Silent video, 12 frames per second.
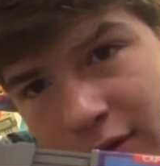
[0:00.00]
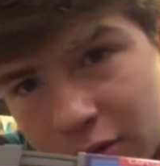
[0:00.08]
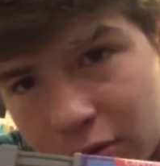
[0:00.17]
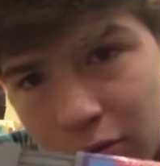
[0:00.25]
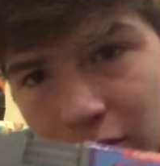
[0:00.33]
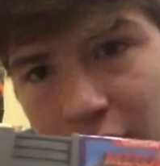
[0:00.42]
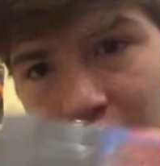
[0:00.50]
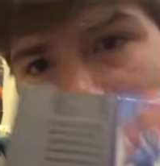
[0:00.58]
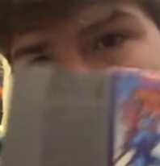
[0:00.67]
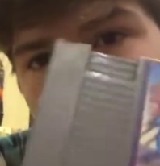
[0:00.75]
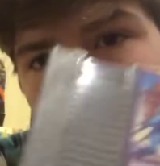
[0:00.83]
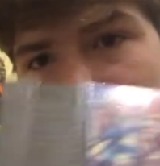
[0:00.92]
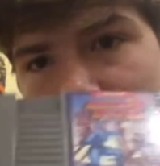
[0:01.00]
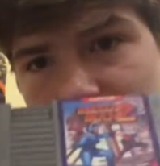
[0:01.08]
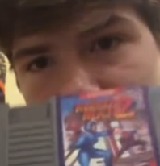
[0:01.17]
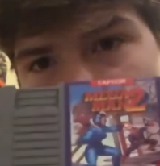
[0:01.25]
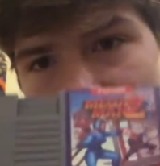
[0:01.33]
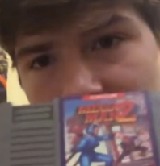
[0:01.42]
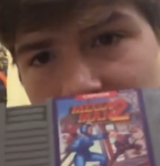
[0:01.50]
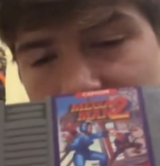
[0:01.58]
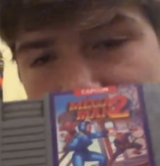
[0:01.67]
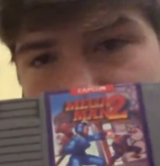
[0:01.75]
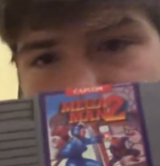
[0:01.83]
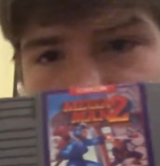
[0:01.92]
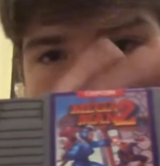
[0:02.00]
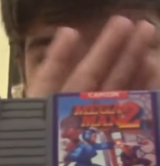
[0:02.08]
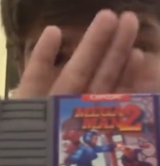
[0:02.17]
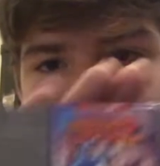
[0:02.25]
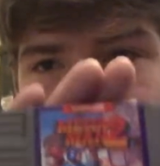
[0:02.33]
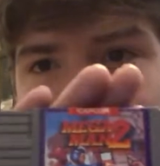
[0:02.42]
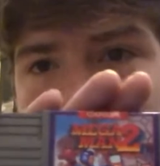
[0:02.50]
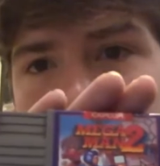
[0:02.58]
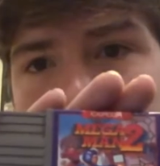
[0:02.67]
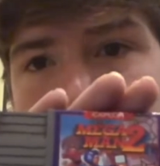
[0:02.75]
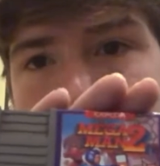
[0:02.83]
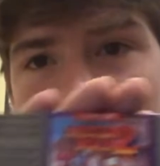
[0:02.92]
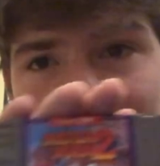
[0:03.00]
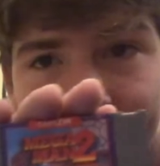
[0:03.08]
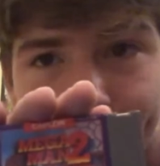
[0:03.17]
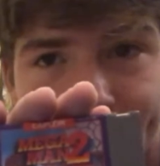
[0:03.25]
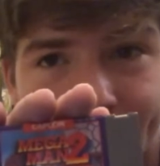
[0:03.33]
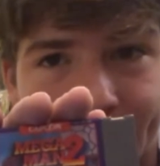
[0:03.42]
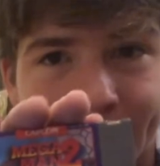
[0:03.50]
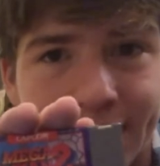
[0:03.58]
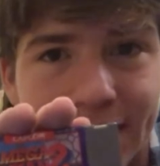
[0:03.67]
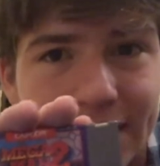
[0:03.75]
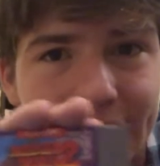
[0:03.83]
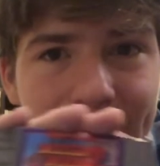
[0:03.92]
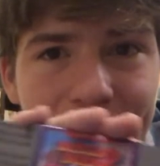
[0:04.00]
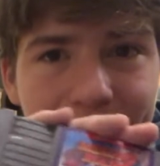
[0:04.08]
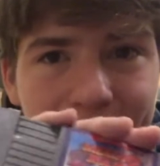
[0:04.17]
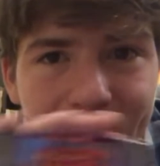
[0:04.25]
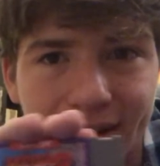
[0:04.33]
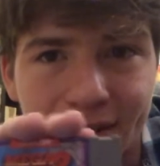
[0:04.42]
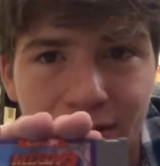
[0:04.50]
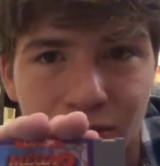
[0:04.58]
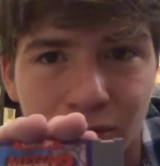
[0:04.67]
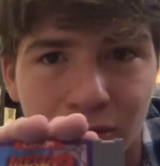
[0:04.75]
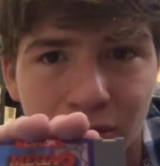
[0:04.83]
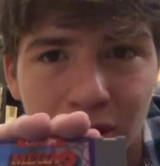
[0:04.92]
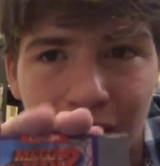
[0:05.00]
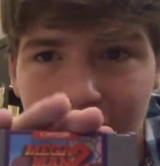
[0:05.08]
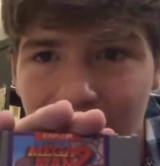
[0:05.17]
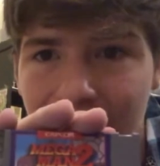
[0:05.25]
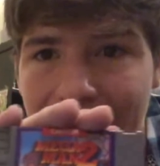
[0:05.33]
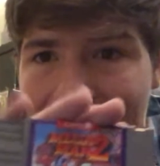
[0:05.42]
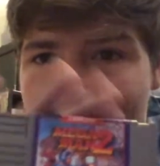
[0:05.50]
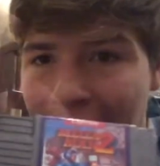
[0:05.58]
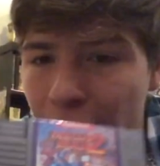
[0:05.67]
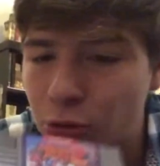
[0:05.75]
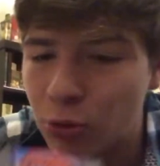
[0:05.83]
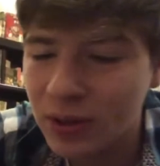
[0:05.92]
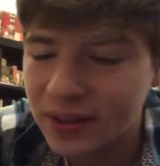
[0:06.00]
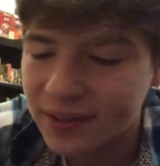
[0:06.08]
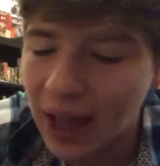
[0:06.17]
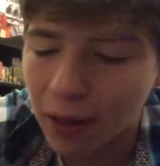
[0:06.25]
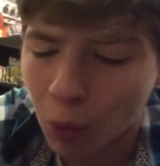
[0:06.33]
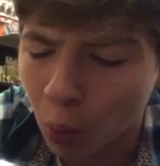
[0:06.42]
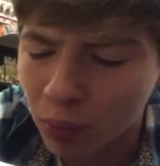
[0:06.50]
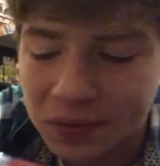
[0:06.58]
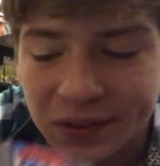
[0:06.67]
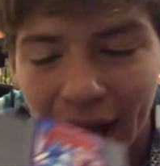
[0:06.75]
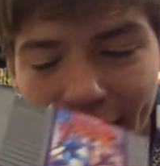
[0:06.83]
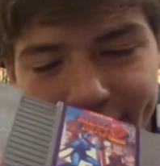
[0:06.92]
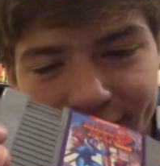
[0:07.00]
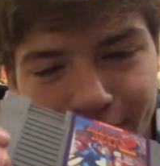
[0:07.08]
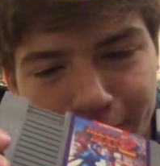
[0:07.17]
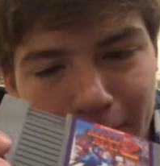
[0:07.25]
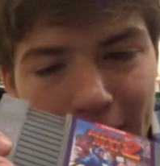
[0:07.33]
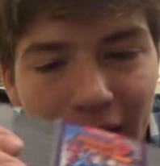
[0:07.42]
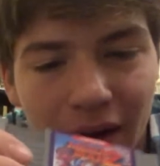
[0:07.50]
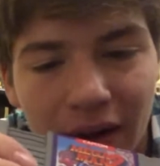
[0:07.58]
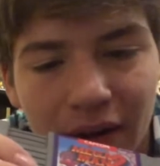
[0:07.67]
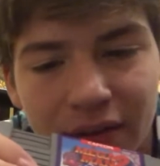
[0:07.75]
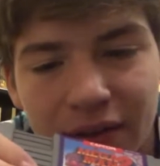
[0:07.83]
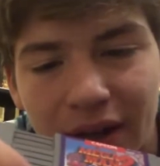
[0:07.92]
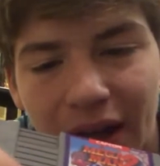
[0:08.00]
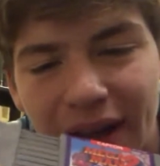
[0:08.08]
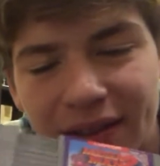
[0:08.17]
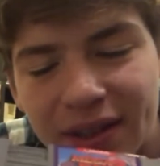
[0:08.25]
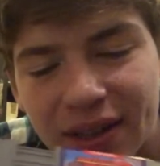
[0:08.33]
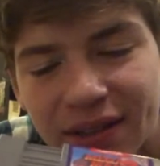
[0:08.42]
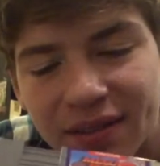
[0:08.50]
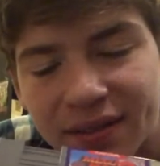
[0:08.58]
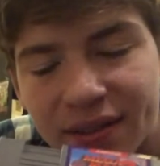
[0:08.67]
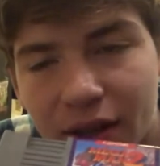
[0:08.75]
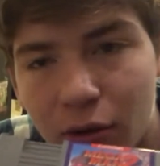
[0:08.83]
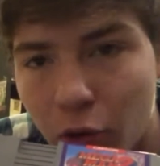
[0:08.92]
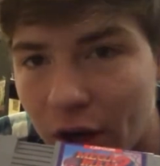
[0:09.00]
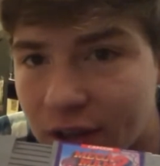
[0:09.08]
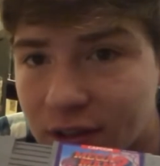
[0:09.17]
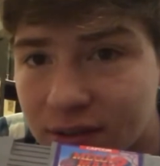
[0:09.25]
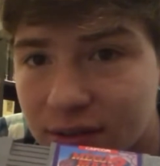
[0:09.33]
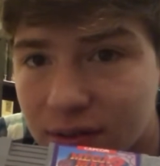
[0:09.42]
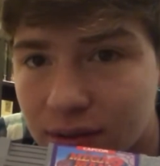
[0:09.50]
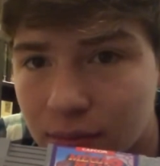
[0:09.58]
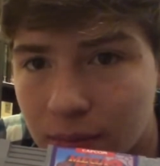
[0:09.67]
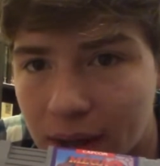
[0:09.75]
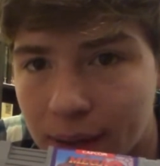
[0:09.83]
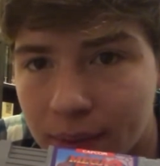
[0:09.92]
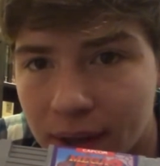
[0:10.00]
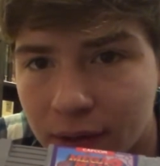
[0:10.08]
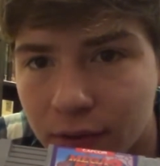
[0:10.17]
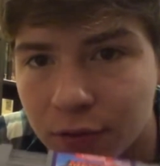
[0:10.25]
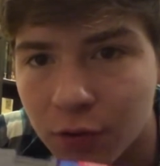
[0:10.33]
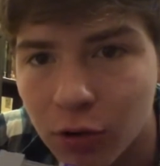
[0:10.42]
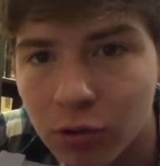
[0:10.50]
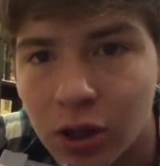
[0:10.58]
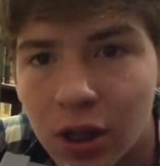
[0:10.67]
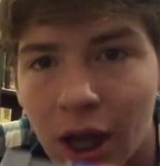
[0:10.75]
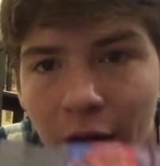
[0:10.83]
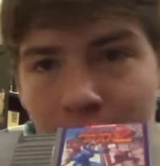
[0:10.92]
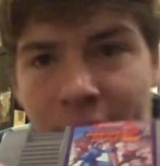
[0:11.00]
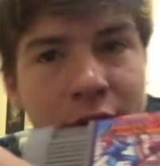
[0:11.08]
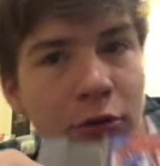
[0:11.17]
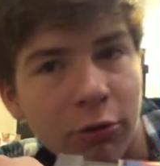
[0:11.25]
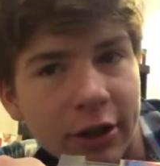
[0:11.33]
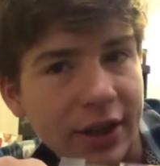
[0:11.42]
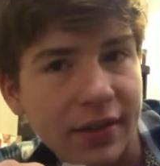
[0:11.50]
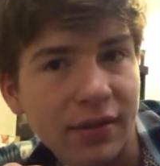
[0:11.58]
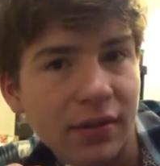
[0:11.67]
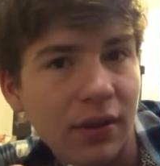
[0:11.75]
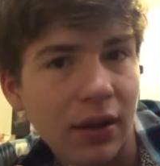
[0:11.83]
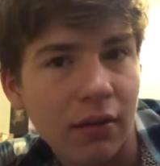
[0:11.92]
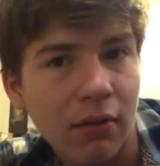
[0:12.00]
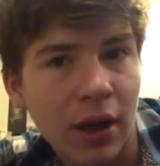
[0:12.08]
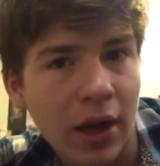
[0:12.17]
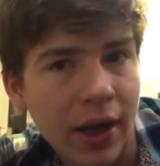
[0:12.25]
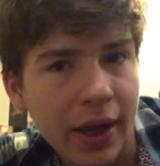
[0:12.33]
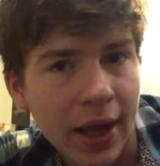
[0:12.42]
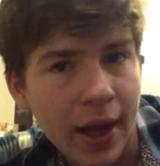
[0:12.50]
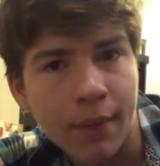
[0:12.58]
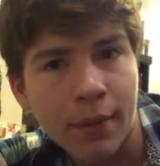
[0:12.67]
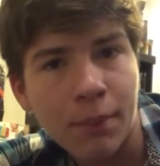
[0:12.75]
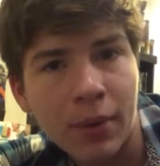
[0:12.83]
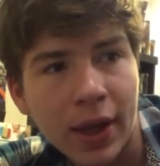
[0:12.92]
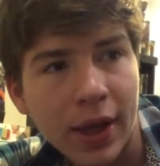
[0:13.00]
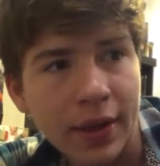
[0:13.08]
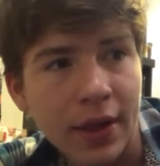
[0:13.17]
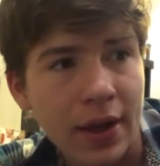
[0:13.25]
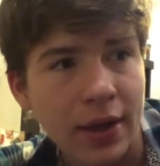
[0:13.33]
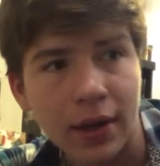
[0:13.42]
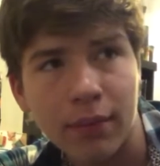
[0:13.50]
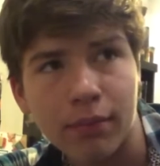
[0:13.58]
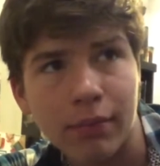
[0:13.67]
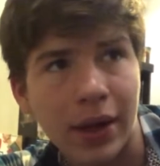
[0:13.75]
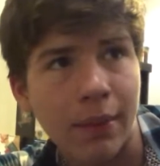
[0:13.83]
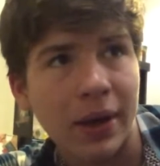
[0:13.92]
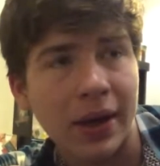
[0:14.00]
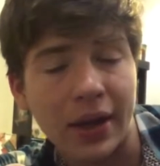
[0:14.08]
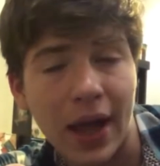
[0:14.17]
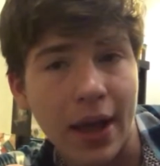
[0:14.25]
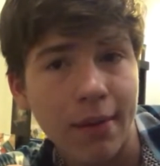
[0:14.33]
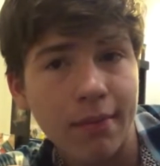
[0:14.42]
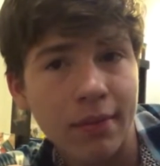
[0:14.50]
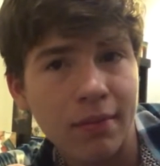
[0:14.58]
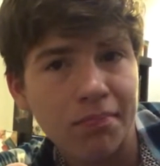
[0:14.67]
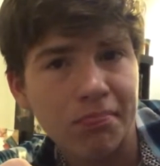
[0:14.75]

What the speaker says: 2. Yes, Mega Man 2. How cool is that? I think it's the greatest Mega Man of all, according to critics. I haven't played any Mega Man game,